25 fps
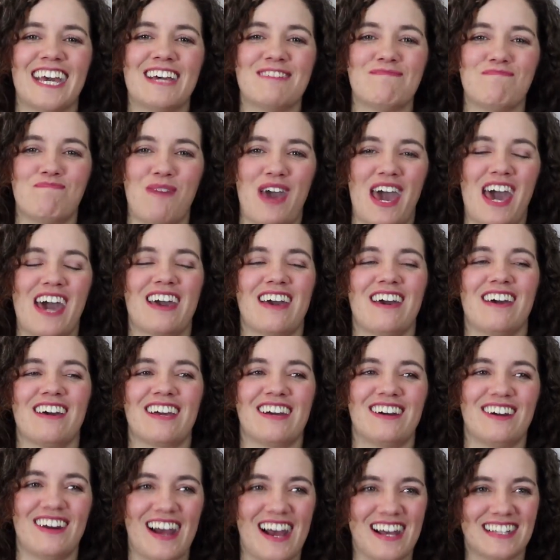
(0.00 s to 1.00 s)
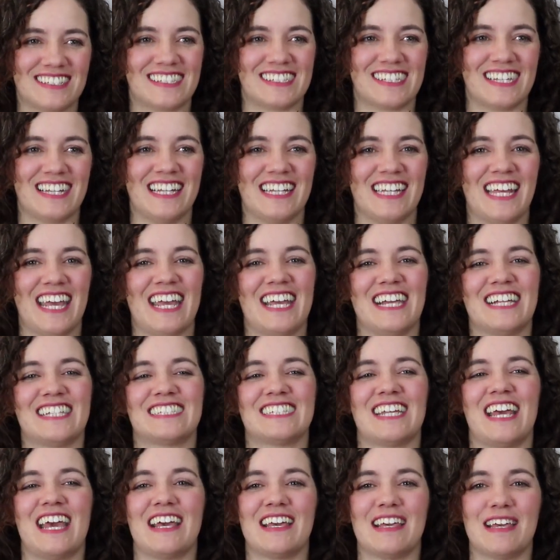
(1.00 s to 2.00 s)
get back across the
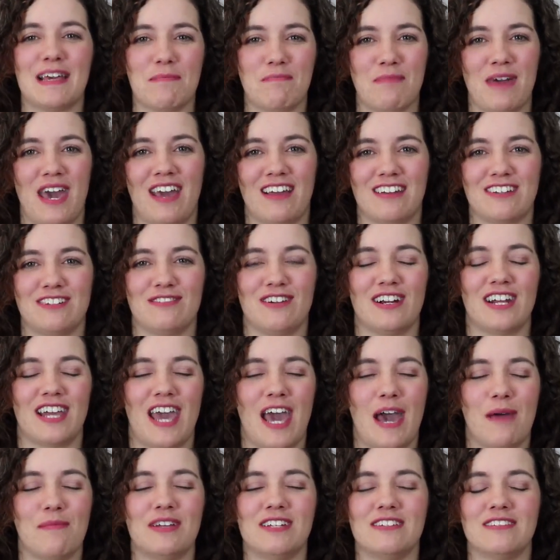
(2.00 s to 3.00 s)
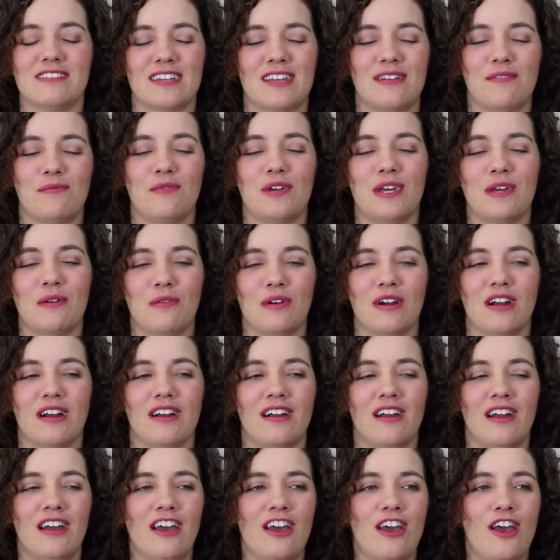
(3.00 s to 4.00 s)
lakes and get back to our cabins. And we
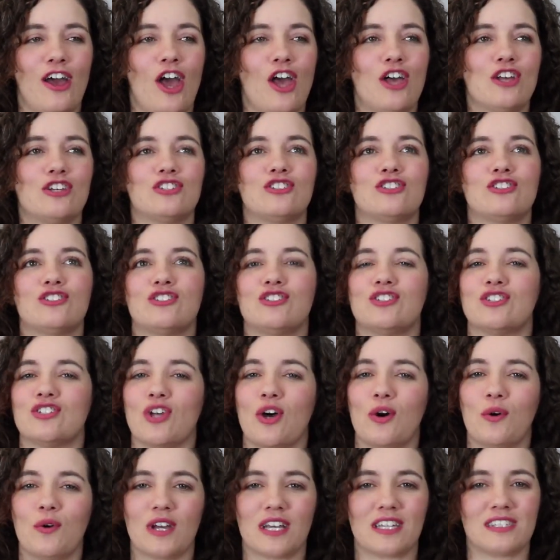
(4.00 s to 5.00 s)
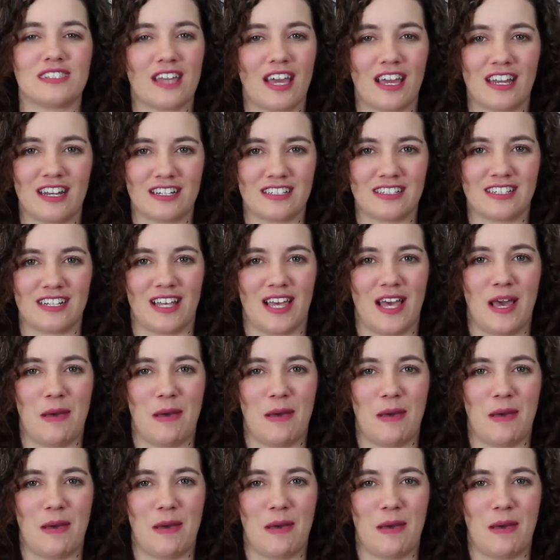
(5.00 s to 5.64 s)
were so excited to